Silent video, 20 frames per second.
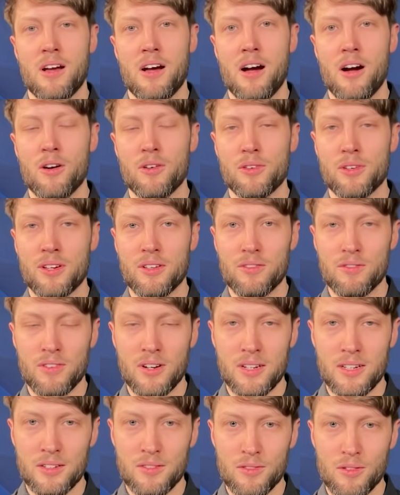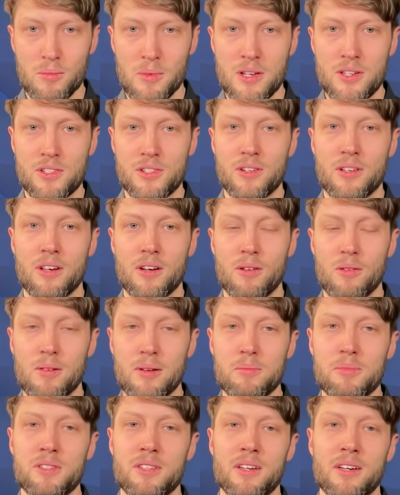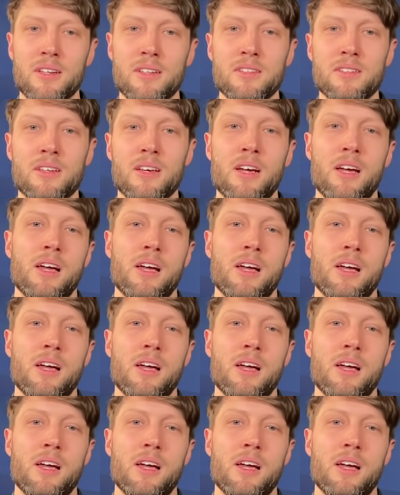how you can find information on our website.